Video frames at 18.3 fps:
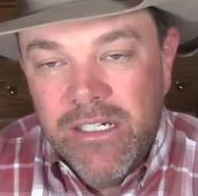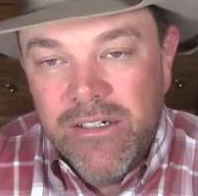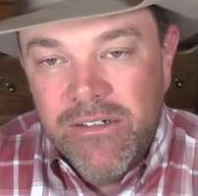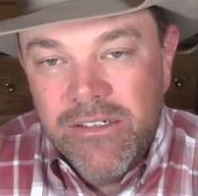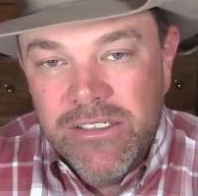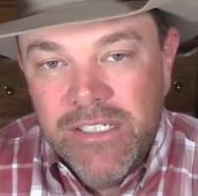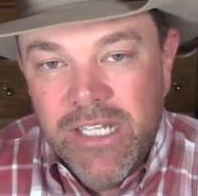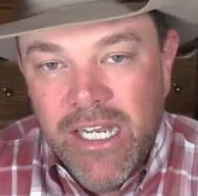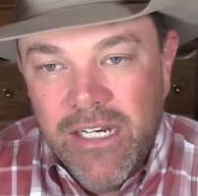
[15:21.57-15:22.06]
Of
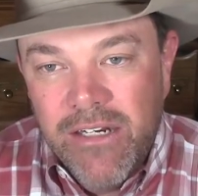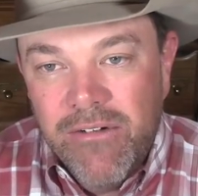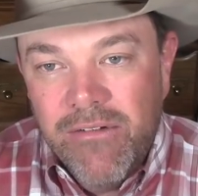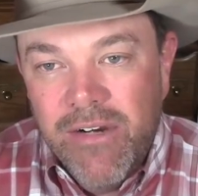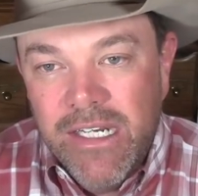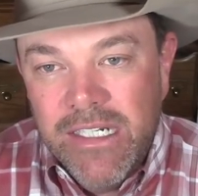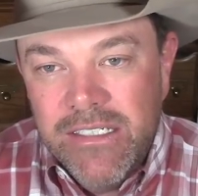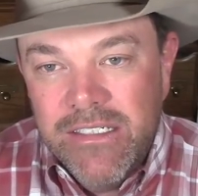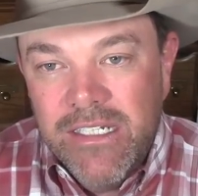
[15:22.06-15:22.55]
course, they had to
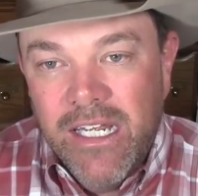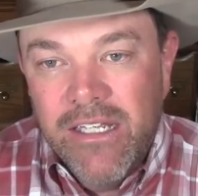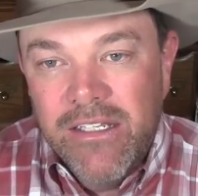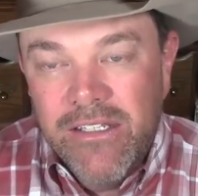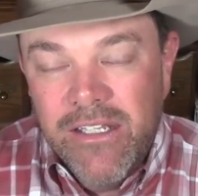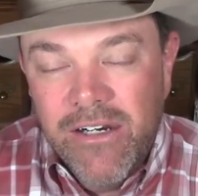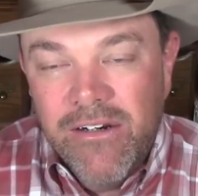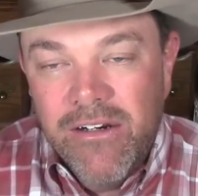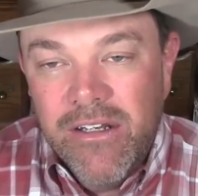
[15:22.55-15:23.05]
race
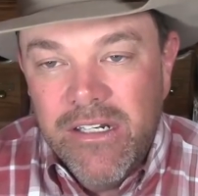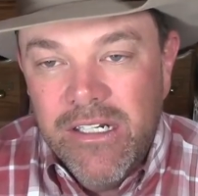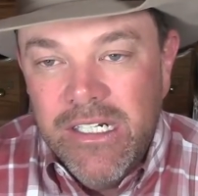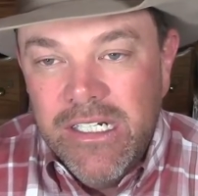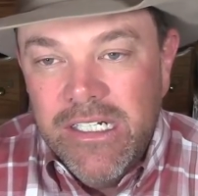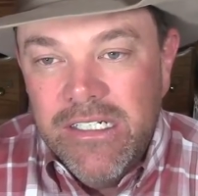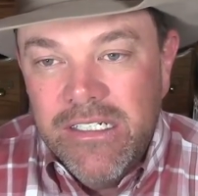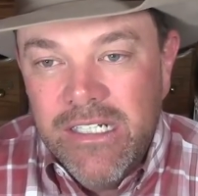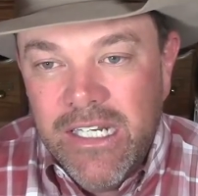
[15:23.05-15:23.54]
down there
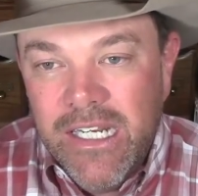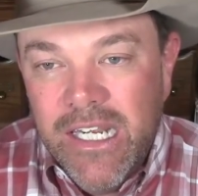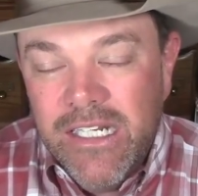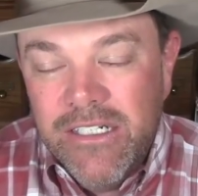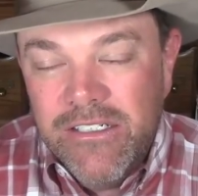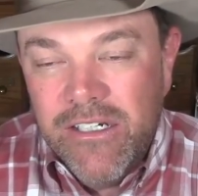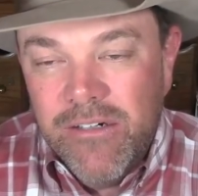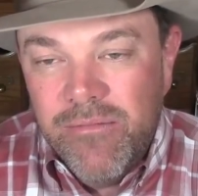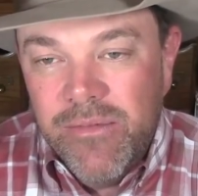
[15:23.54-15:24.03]
to
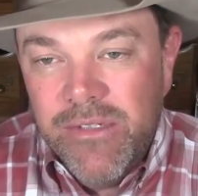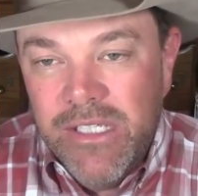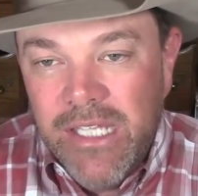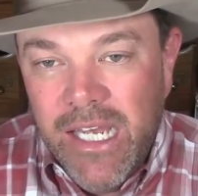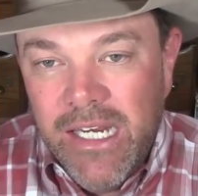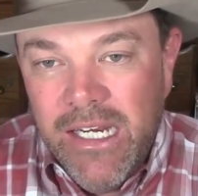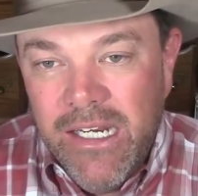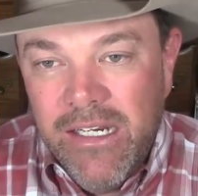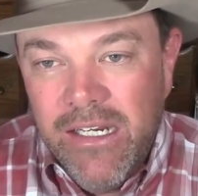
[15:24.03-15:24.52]
catch up with
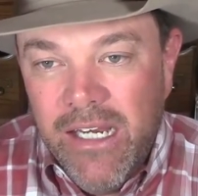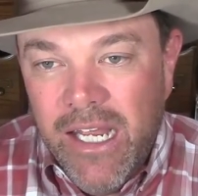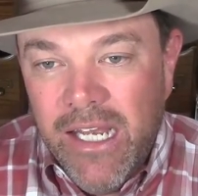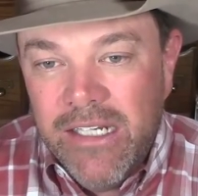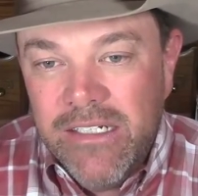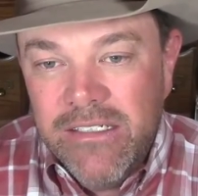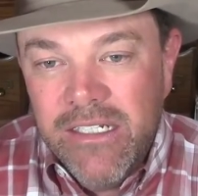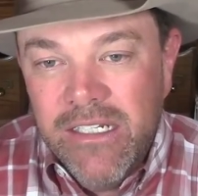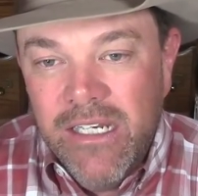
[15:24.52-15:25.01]
that index,